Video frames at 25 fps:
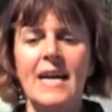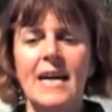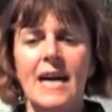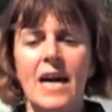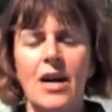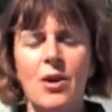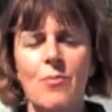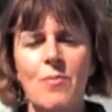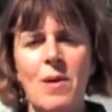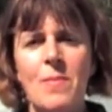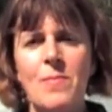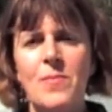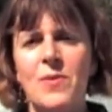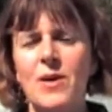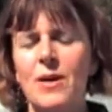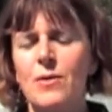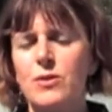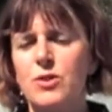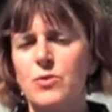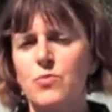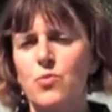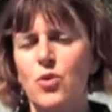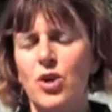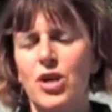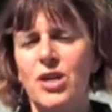I remember I had
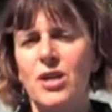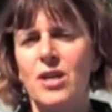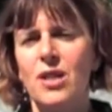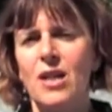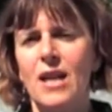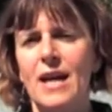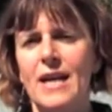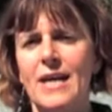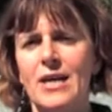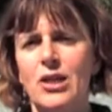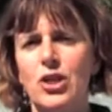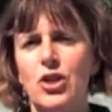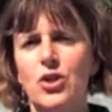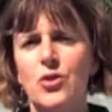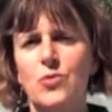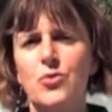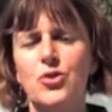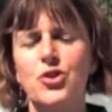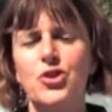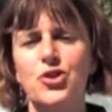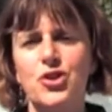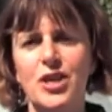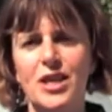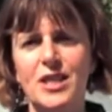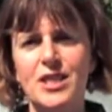one client who
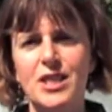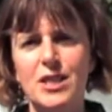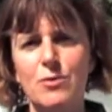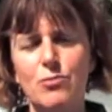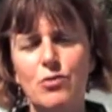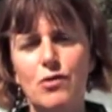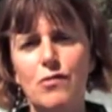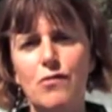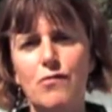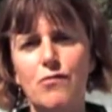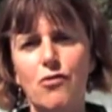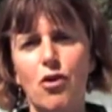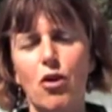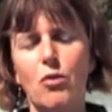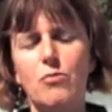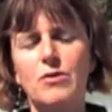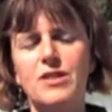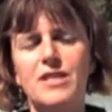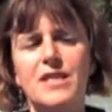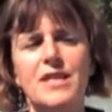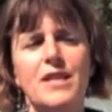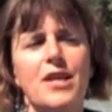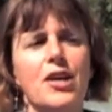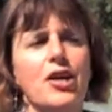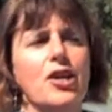was trying to move forward
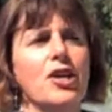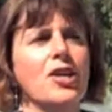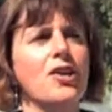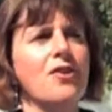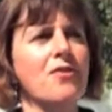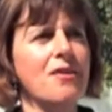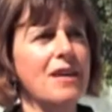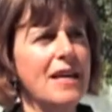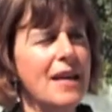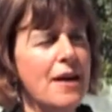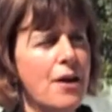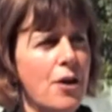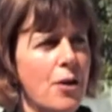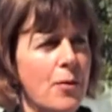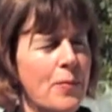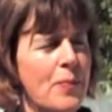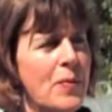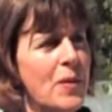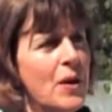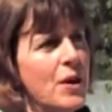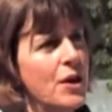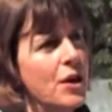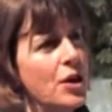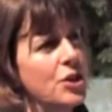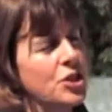in her career,
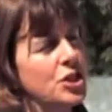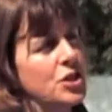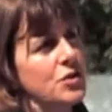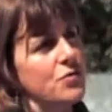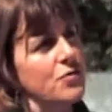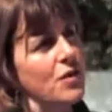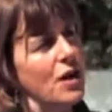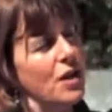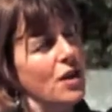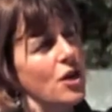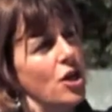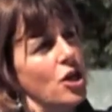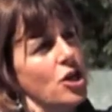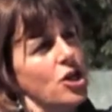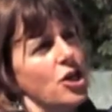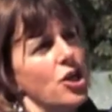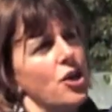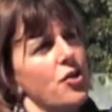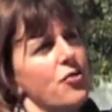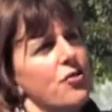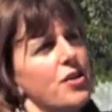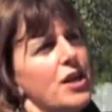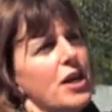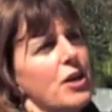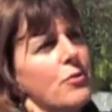and she felt her
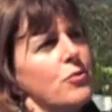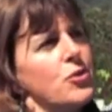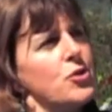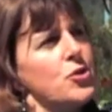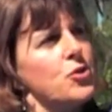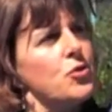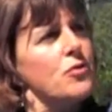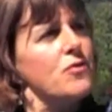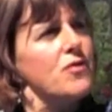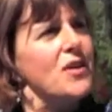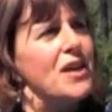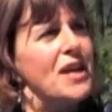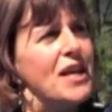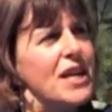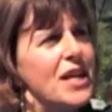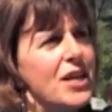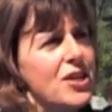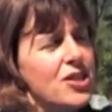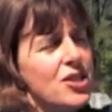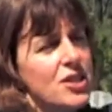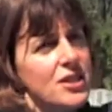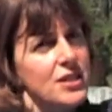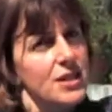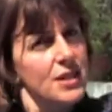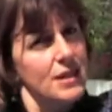career was over here,
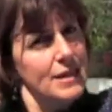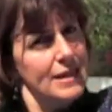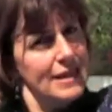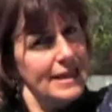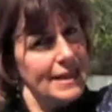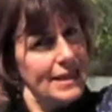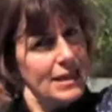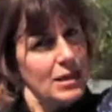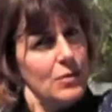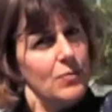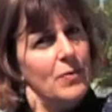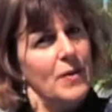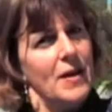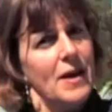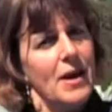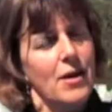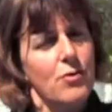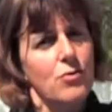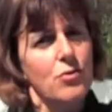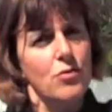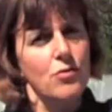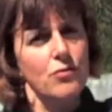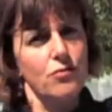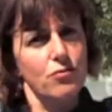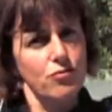just a little bit out
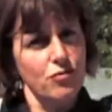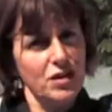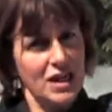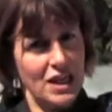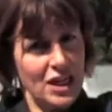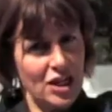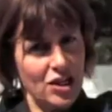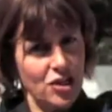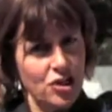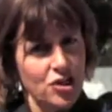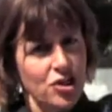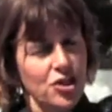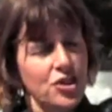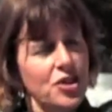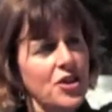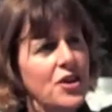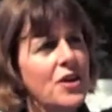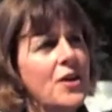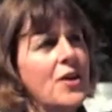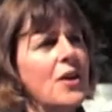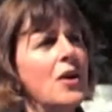of reach.